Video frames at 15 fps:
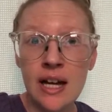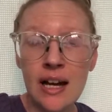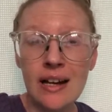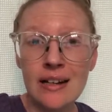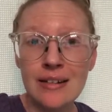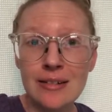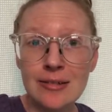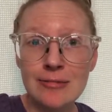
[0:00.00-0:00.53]

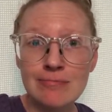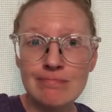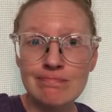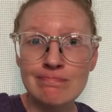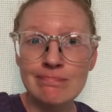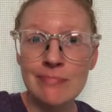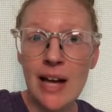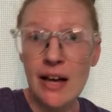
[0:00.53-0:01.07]

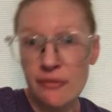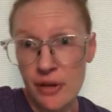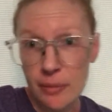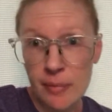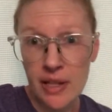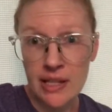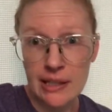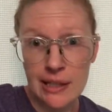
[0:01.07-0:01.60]

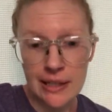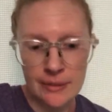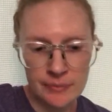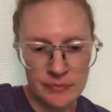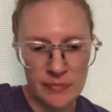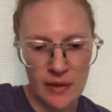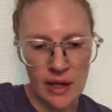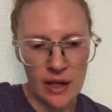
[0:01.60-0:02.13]
FMLA
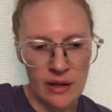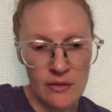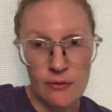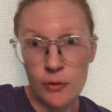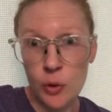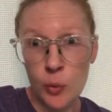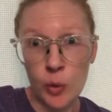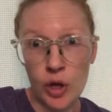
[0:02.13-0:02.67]

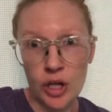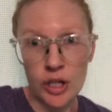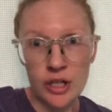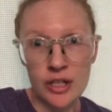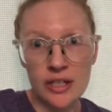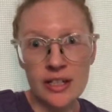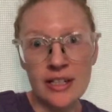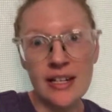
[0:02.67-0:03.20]
for
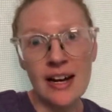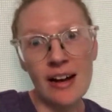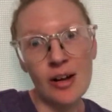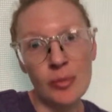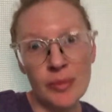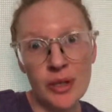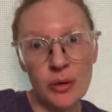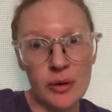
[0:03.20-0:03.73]
work. I'll
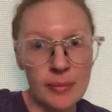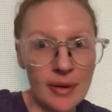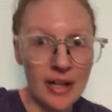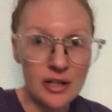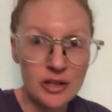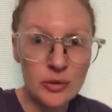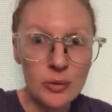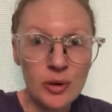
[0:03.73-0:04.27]
be going back
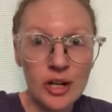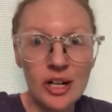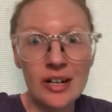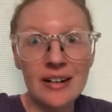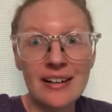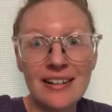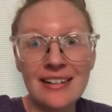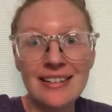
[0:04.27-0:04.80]
to
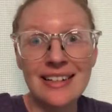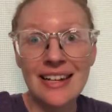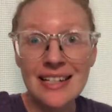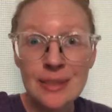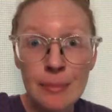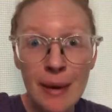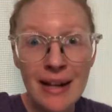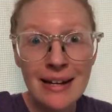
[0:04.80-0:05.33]
work
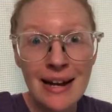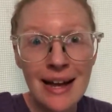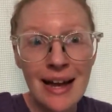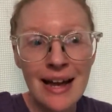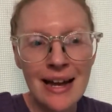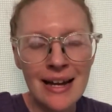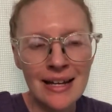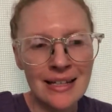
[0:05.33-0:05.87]
next
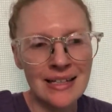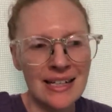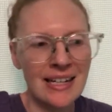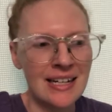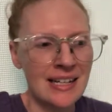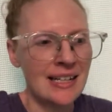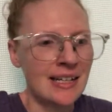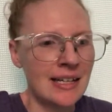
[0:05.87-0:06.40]
Monday,
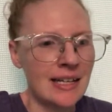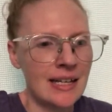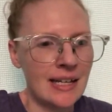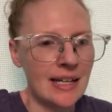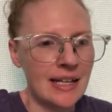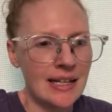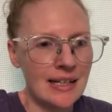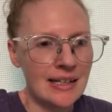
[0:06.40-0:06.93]

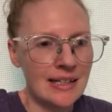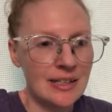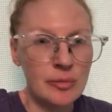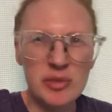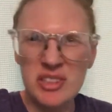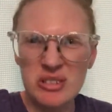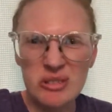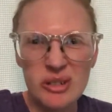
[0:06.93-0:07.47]
and I'm a
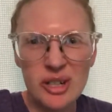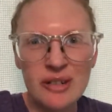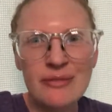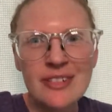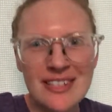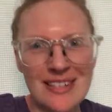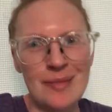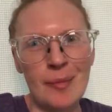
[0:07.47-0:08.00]
little
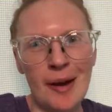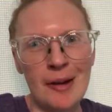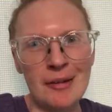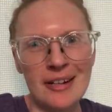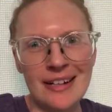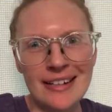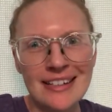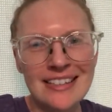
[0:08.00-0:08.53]
nervous about
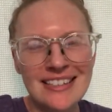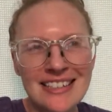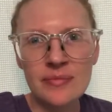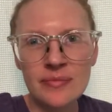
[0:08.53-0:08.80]
it.